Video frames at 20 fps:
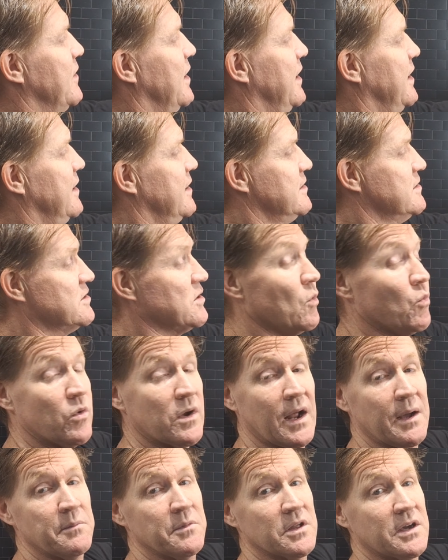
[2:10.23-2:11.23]
And so
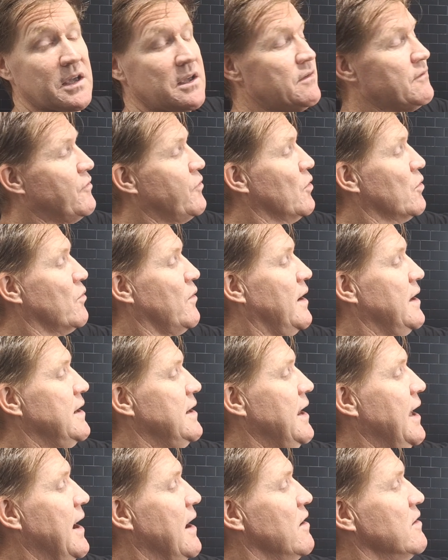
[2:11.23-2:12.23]
what I'm looking for right
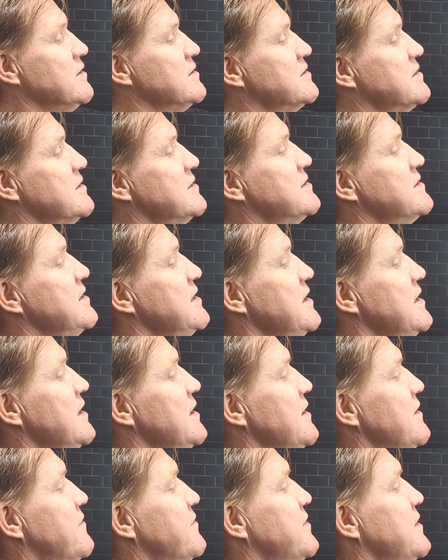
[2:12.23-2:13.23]
now is to
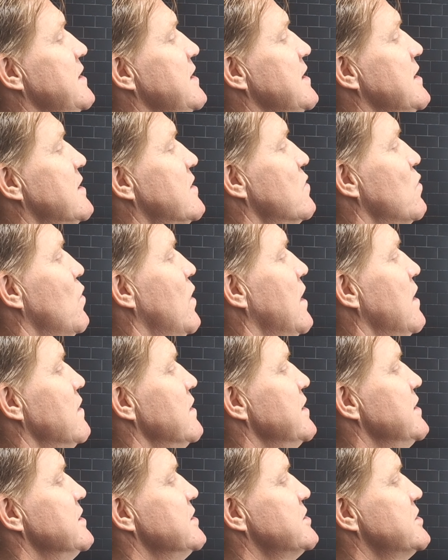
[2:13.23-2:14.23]
see if the inner
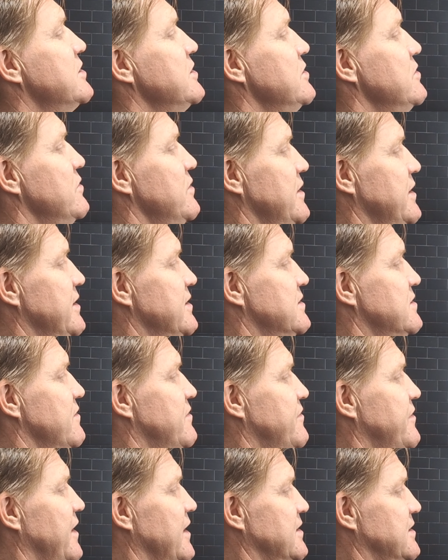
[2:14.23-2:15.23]
well issue is
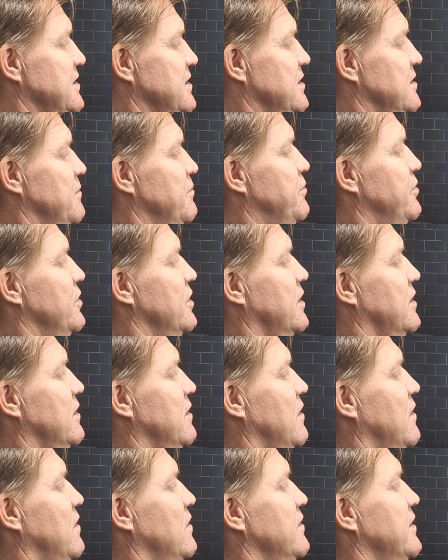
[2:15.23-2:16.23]
affecting the book at
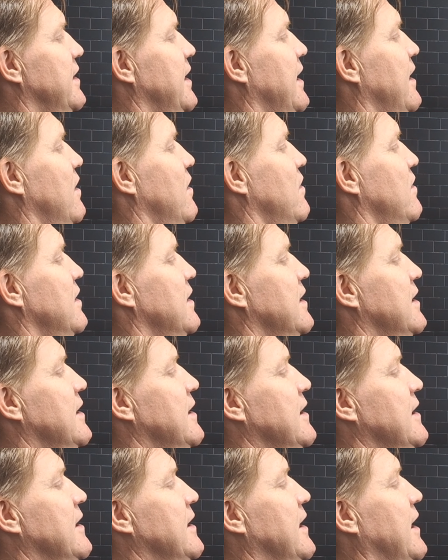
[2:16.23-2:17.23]
all. Now,
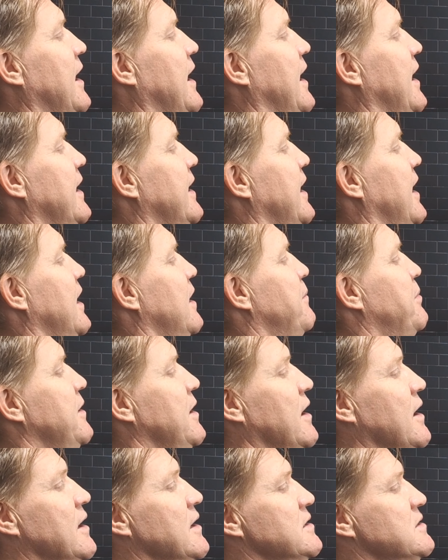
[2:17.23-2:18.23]
I gotta
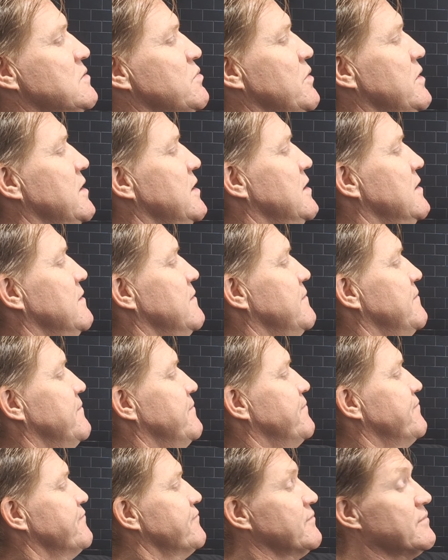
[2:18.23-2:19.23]
be honest with you,
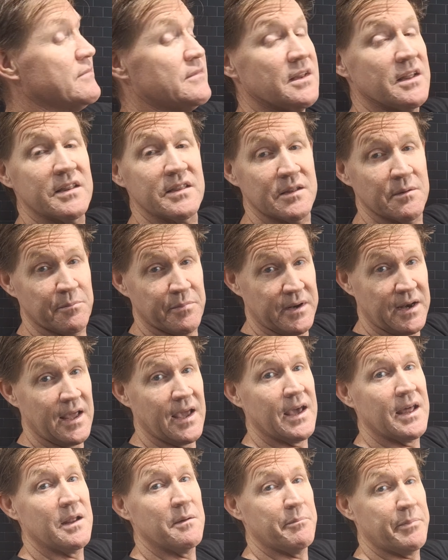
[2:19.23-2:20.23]
the
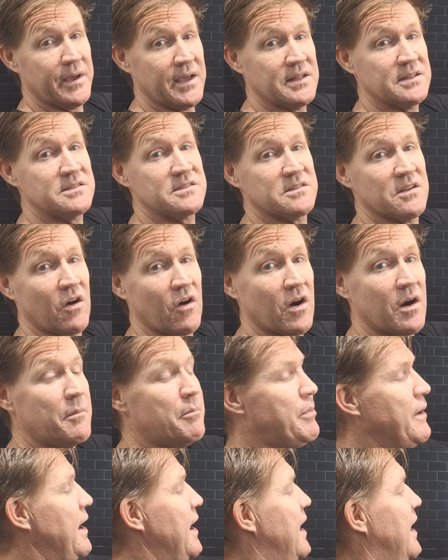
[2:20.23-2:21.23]
banana bends are
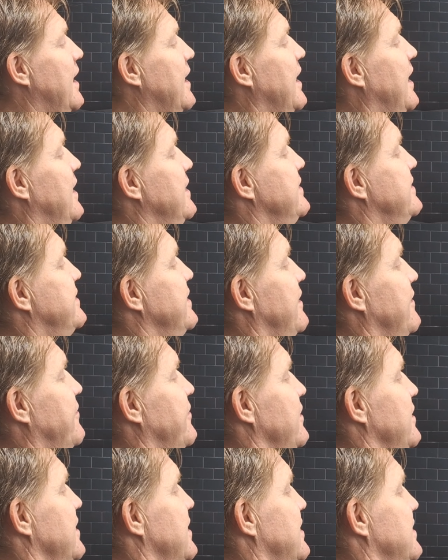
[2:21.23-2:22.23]
back. I
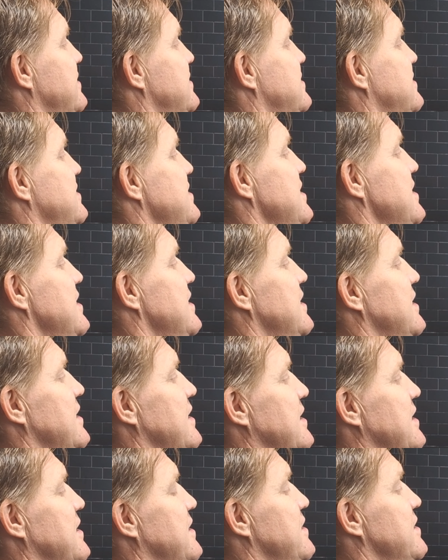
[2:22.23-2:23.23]
definitely can see
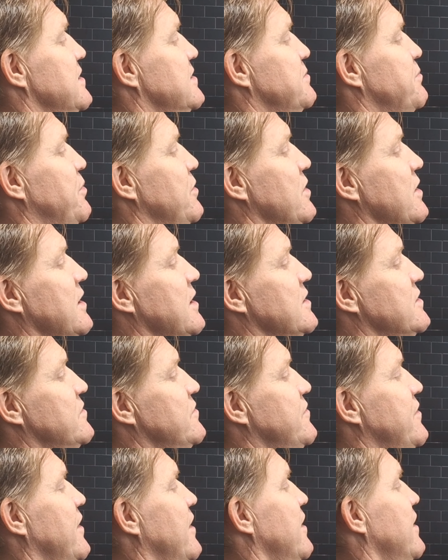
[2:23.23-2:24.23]
it in this book. It's
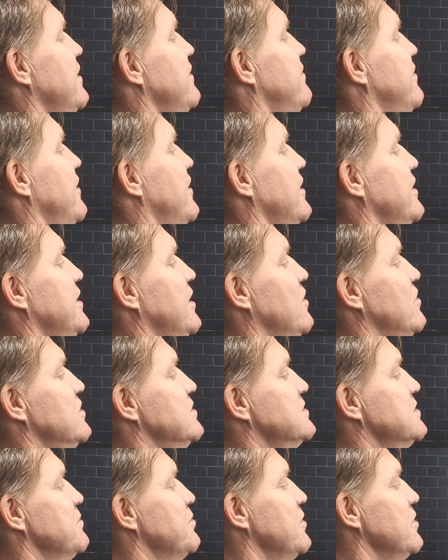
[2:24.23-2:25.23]
very, very
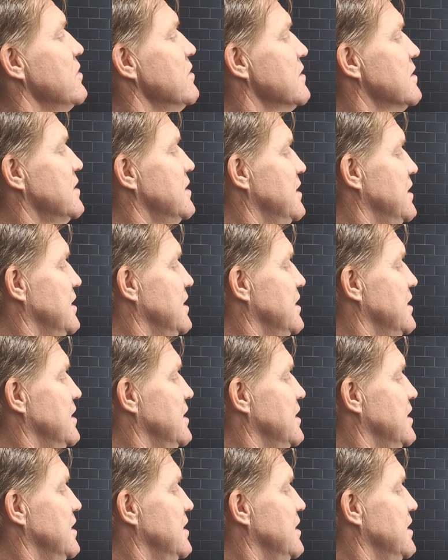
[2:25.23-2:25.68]
noticeable.